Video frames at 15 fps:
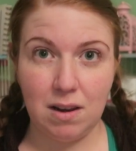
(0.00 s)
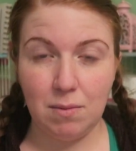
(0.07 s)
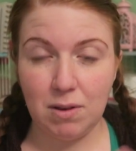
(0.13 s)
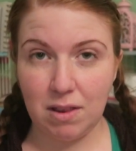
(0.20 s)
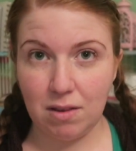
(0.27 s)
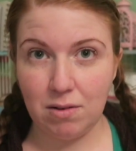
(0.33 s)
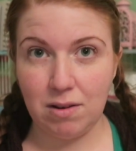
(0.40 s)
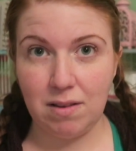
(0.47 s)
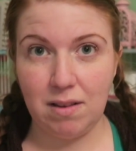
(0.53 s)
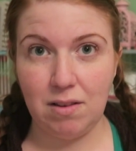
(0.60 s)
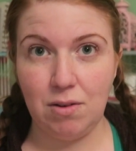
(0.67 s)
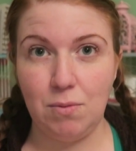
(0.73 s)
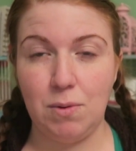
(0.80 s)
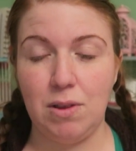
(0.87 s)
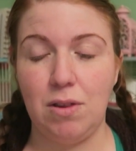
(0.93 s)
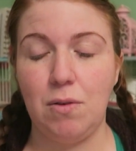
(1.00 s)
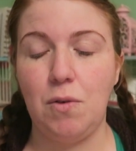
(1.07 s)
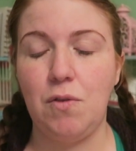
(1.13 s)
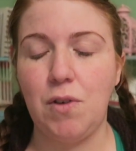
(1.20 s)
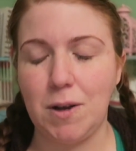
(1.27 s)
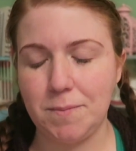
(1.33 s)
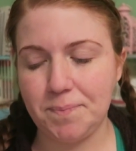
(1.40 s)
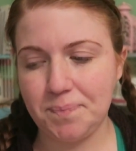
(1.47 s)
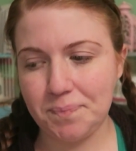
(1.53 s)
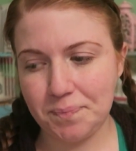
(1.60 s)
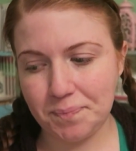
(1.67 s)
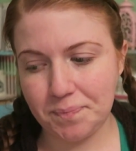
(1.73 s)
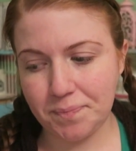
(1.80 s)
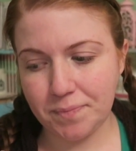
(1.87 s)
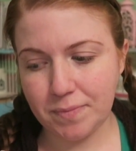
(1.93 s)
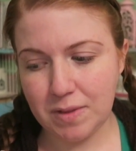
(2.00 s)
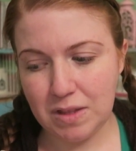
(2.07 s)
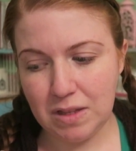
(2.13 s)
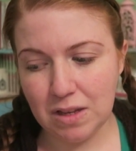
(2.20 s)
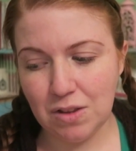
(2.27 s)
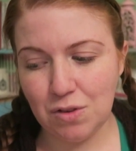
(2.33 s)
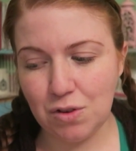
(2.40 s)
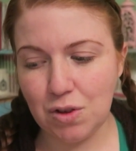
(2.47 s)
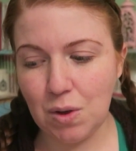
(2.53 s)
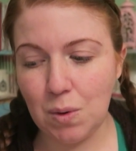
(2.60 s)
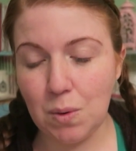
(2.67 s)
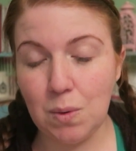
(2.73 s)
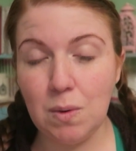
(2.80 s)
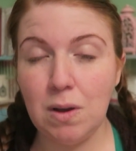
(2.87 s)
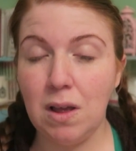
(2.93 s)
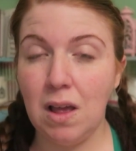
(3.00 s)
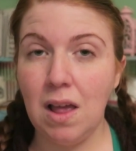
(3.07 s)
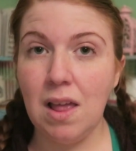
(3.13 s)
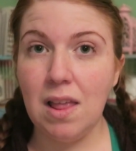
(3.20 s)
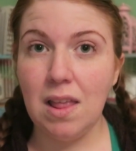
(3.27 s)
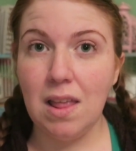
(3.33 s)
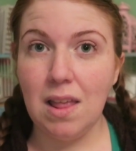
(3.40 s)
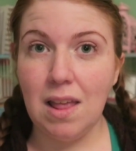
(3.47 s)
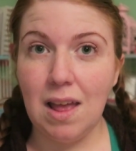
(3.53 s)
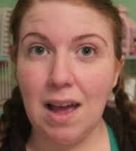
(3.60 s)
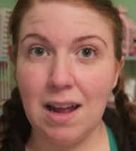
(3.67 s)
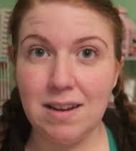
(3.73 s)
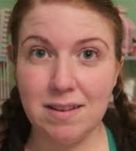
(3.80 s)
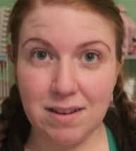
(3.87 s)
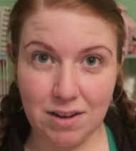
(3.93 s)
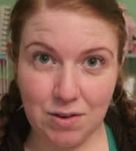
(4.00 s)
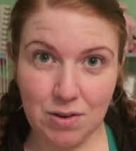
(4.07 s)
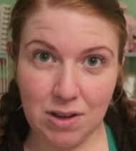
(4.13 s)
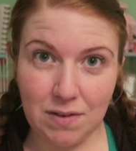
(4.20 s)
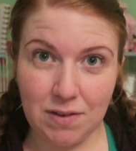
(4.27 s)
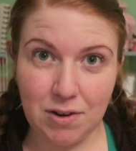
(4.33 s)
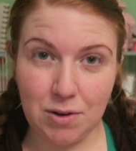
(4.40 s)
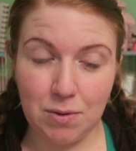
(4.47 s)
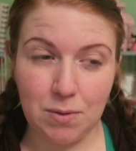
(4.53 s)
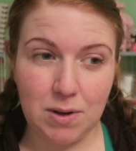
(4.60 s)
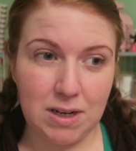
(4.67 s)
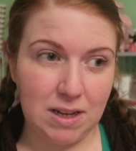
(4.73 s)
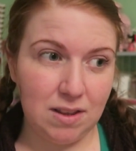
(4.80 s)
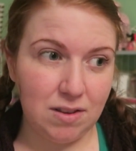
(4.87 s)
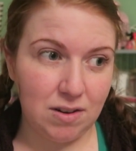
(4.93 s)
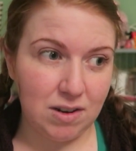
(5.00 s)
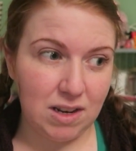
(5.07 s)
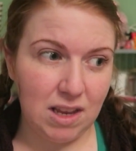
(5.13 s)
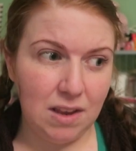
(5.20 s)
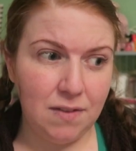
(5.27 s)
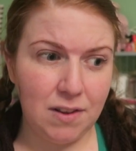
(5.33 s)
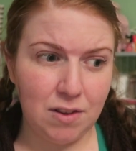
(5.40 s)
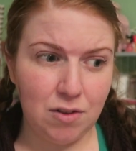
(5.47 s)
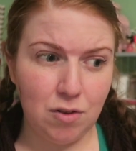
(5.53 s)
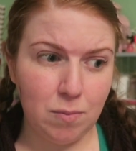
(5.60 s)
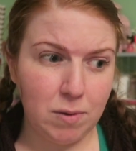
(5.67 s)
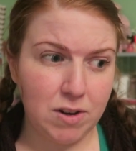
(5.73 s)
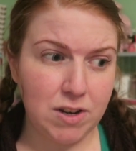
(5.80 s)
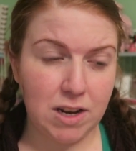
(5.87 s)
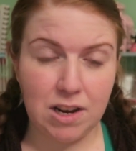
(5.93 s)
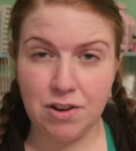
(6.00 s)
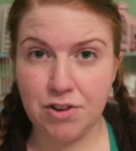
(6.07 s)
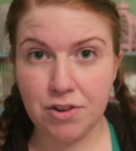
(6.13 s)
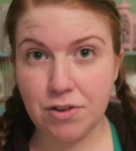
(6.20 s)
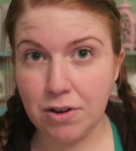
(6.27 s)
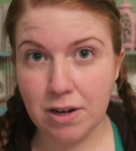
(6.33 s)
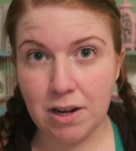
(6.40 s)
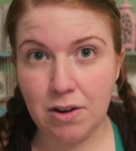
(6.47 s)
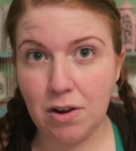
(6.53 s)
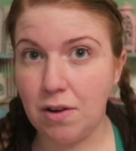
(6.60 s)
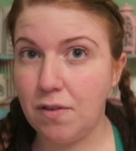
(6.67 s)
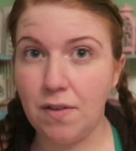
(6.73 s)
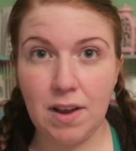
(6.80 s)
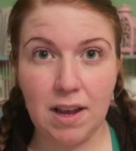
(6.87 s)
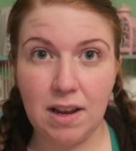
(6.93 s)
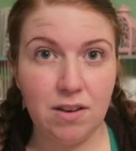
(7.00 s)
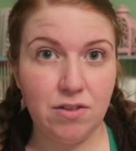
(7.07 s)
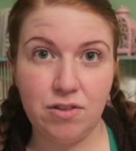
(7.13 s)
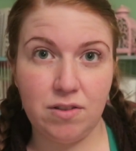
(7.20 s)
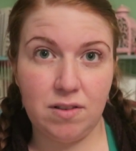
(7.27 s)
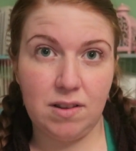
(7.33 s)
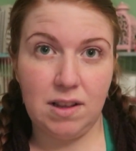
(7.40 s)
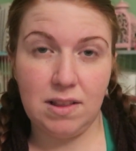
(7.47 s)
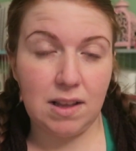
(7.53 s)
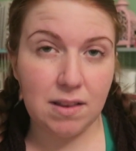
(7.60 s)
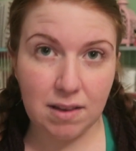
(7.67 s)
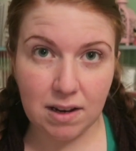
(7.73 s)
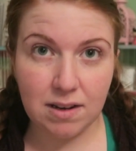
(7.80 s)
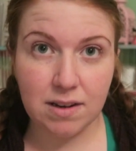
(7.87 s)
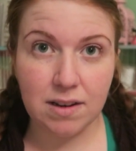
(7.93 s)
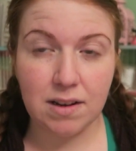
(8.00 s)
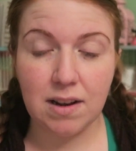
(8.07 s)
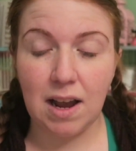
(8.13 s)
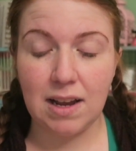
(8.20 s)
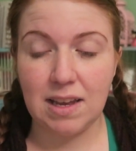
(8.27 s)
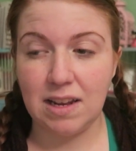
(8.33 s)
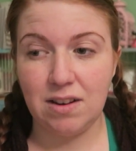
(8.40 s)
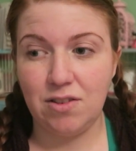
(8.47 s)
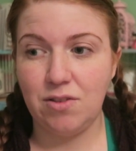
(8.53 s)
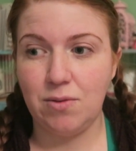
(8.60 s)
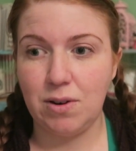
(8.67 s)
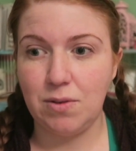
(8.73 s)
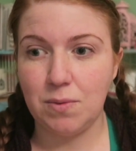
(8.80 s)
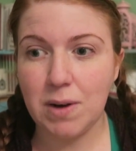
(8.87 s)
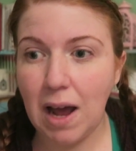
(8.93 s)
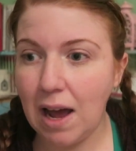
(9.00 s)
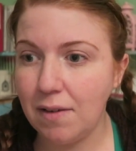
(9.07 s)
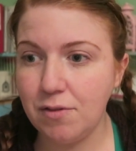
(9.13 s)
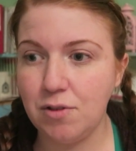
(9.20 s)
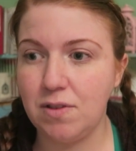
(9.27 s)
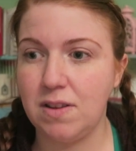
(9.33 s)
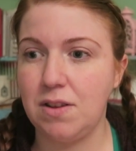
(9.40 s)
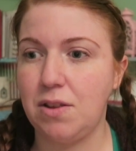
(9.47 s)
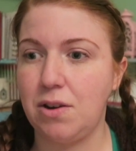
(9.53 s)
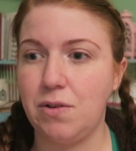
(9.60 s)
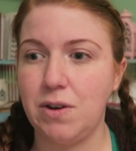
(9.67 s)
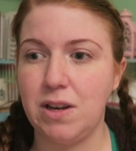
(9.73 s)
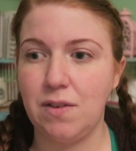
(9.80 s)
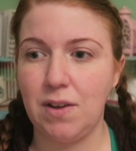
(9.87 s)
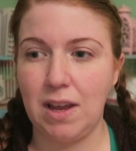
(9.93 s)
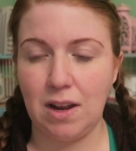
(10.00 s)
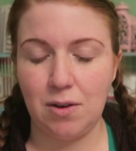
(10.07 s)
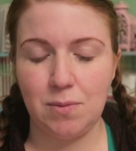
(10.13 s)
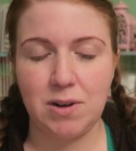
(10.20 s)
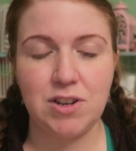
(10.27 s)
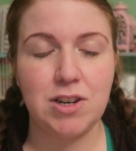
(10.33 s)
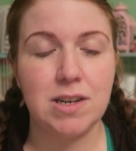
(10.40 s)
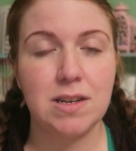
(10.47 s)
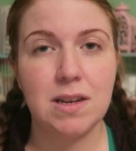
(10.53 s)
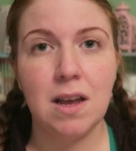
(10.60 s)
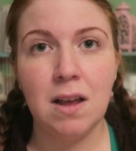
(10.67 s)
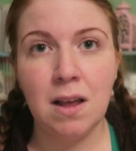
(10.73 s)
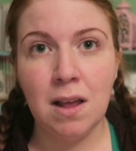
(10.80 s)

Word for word: Anyway, there's only season one so far. So I decided to give it a go, and I thought if it's too much I can just turn it off and just and that's it. I can, you know, I don't have to sit through it if I can't watch it.